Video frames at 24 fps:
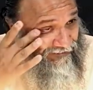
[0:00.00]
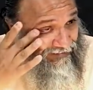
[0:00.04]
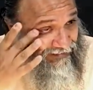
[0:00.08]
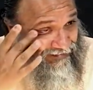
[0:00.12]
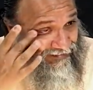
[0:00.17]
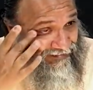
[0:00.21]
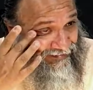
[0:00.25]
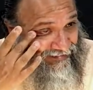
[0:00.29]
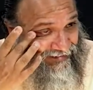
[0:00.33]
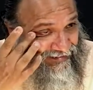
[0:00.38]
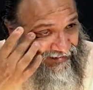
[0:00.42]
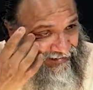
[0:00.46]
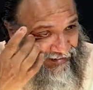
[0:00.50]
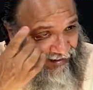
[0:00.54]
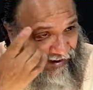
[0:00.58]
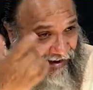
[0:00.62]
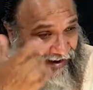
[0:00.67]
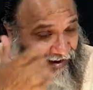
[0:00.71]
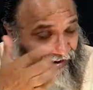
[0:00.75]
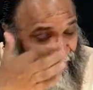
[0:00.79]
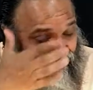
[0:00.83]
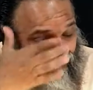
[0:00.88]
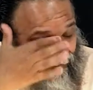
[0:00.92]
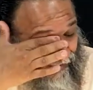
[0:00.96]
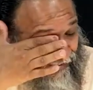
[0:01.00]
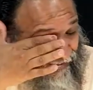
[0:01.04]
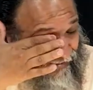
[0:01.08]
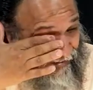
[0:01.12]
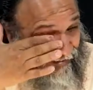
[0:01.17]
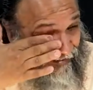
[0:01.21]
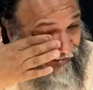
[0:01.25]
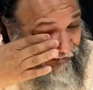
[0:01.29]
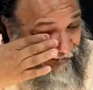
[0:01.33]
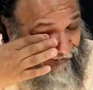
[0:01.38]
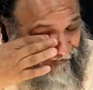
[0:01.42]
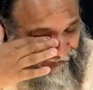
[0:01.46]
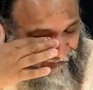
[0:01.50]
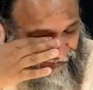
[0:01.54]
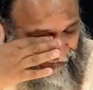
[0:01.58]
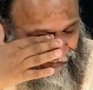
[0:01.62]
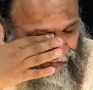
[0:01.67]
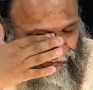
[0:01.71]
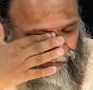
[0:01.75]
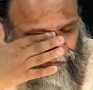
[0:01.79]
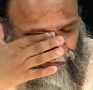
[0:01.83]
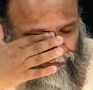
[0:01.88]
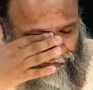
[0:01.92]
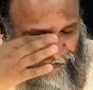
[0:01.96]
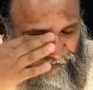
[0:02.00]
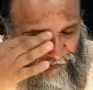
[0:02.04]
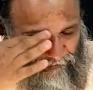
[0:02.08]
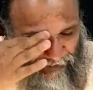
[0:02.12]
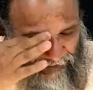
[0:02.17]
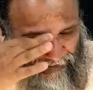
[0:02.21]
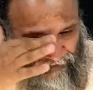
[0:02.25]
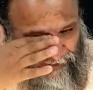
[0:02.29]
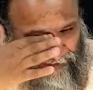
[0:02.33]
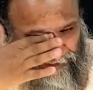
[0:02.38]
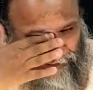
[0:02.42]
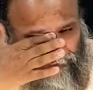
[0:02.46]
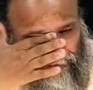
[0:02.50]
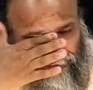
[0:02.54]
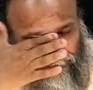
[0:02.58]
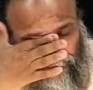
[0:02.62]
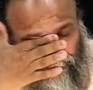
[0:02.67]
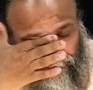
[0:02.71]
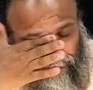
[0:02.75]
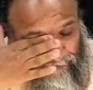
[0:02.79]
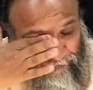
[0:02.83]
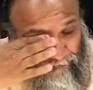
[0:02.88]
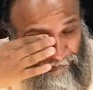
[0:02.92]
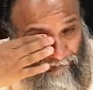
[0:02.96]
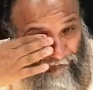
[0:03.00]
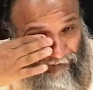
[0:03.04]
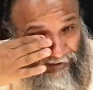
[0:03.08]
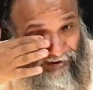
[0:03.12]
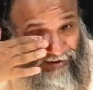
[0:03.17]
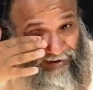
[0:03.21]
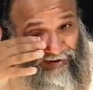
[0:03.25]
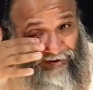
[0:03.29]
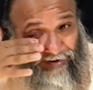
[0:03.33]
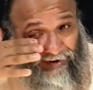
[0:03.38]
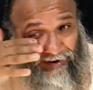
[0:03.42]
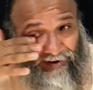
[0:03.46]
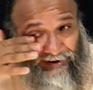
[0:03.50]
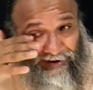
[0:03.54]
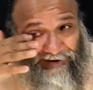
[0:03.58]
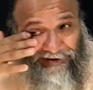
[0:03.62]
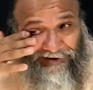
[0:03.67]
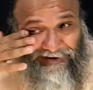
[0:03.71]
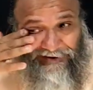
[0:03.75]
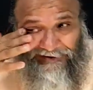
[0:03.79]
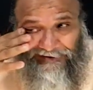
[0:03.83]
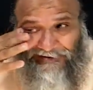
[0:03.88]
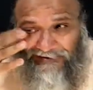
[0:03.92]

where is this I? Where is this mine? My eye.